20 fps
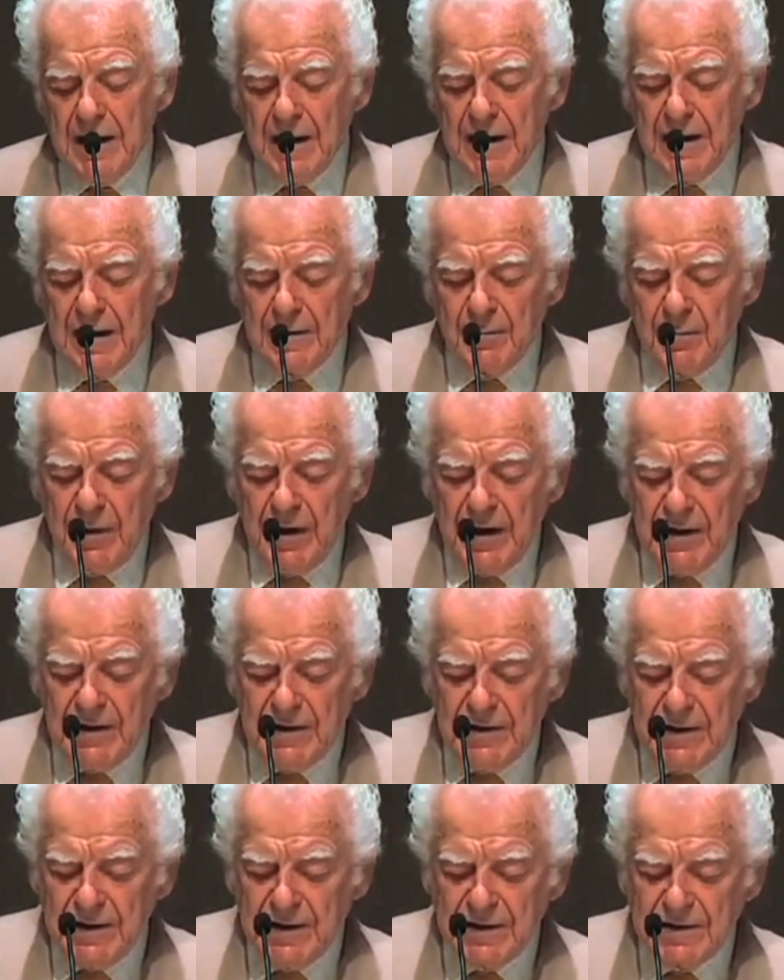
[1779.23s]
and
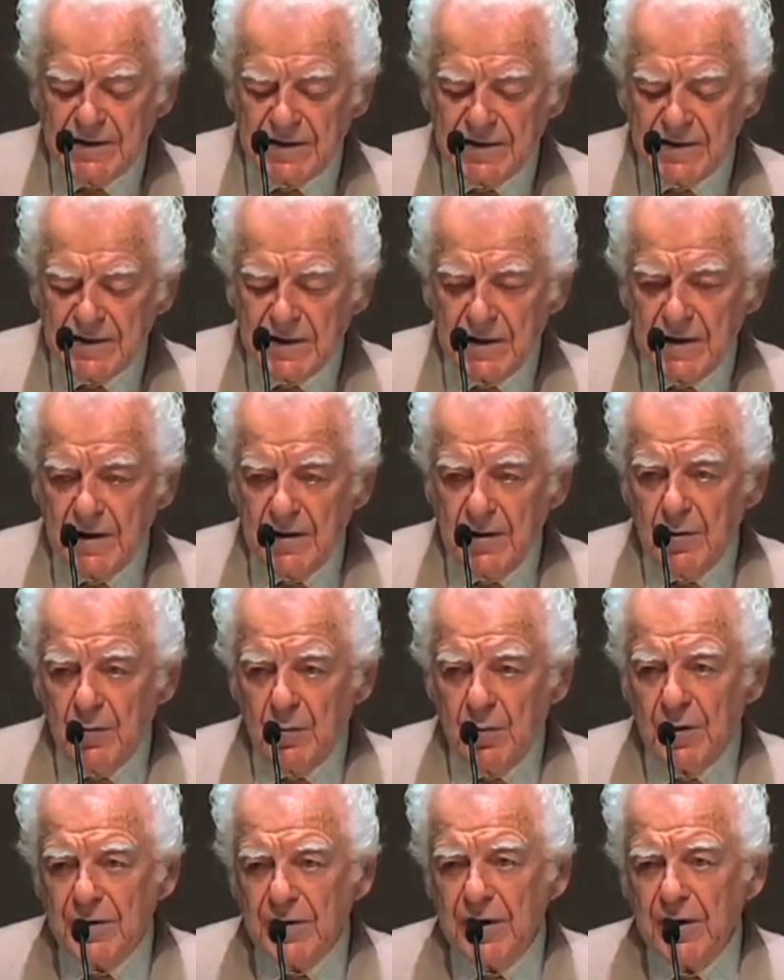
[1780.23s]
made his,
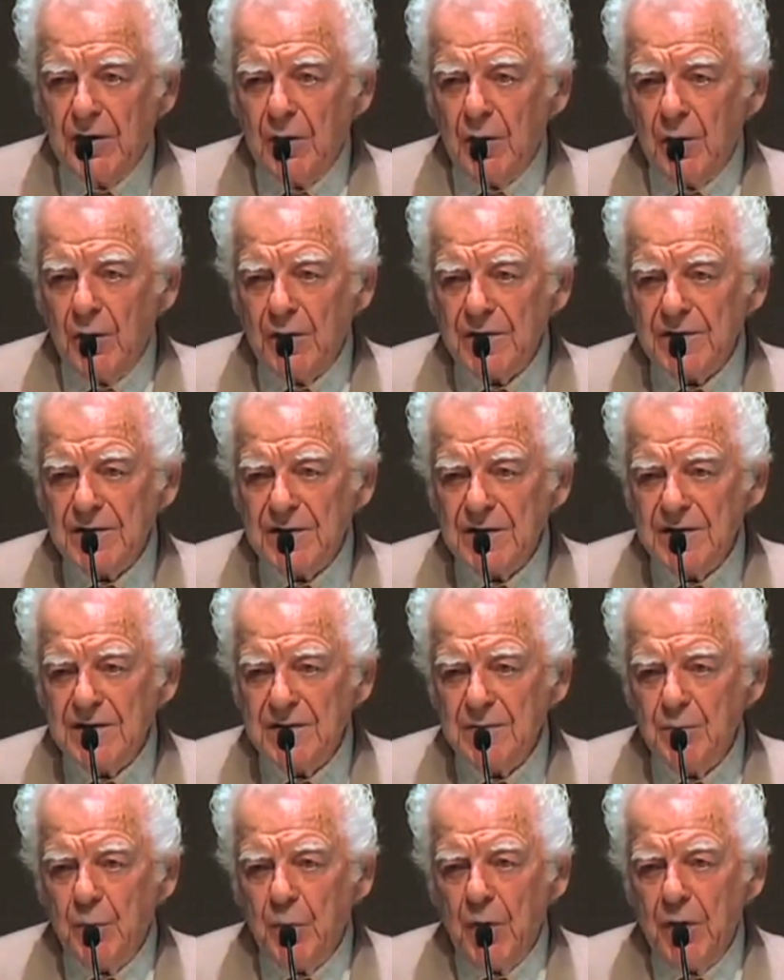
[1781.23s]
what he calls
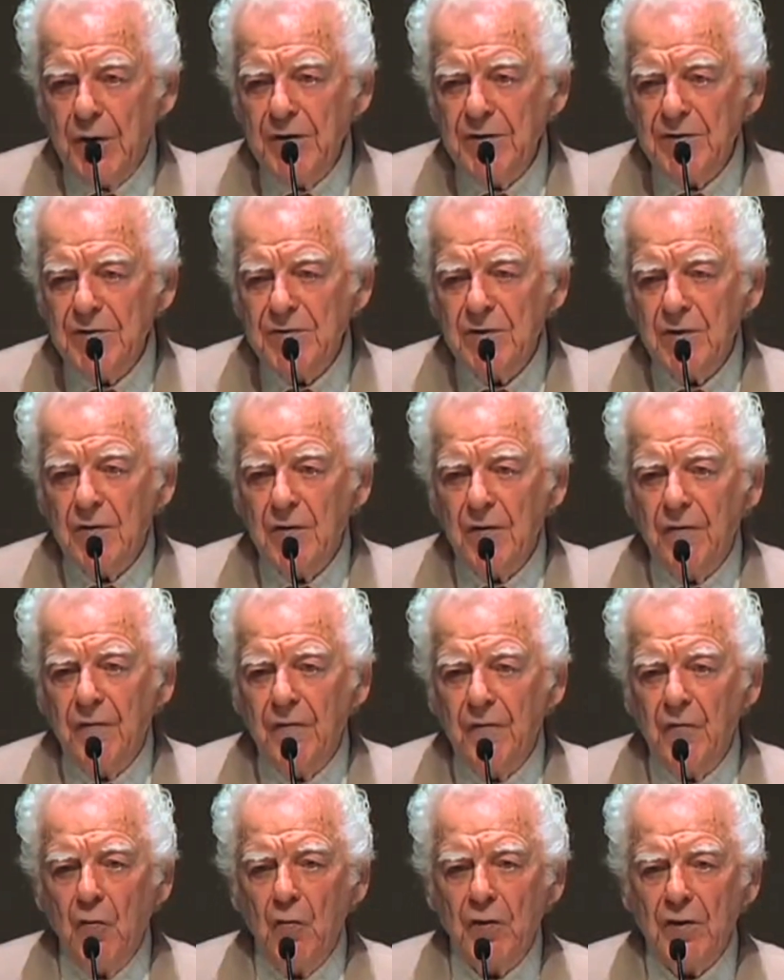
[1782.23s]
his point of
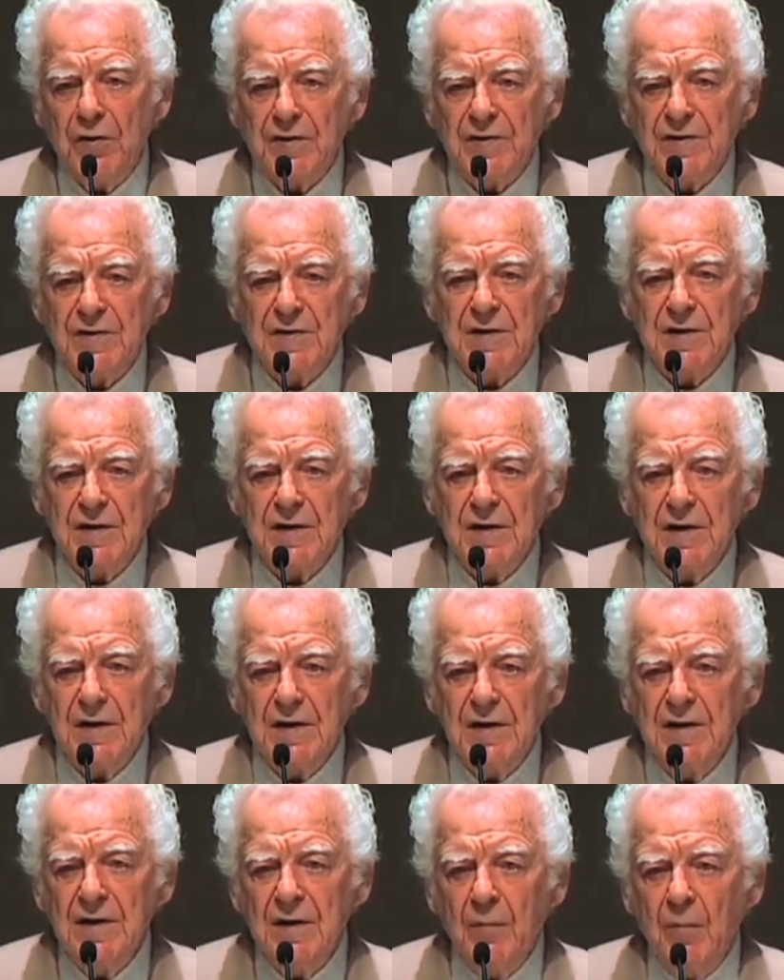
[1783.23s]
focus
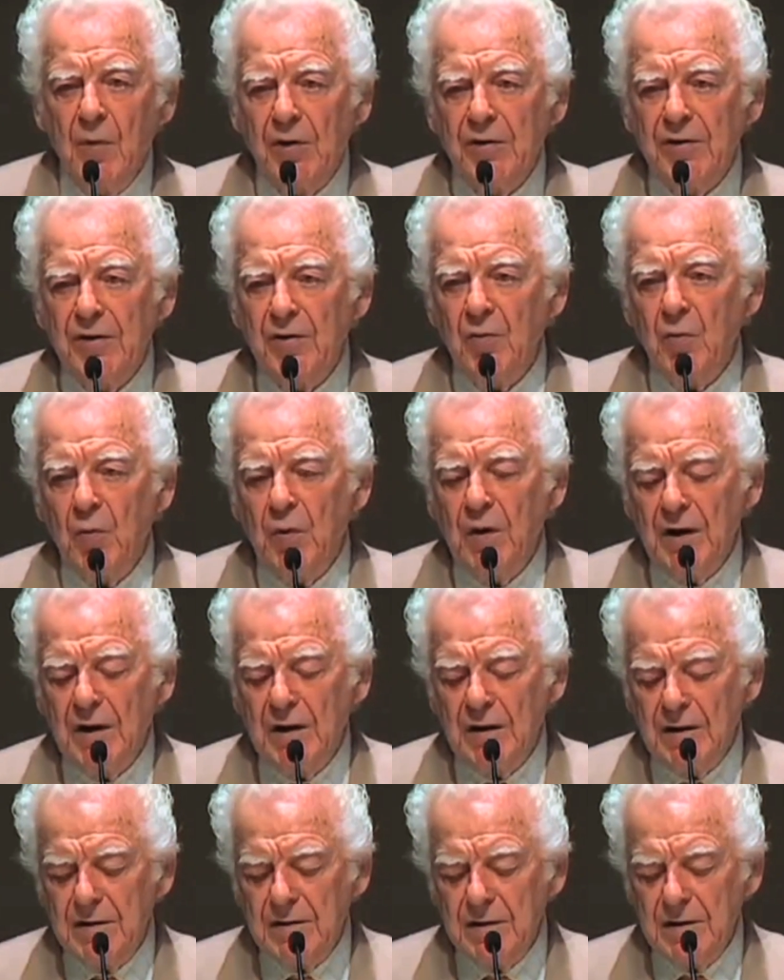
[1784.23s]
in the modern
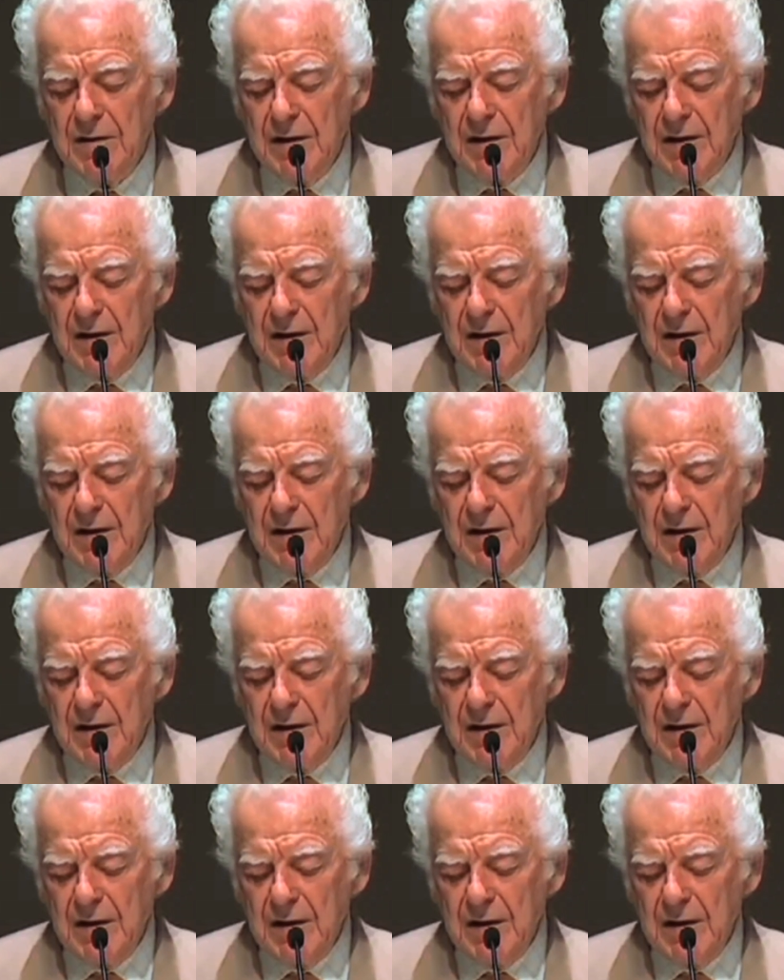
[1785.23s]
world,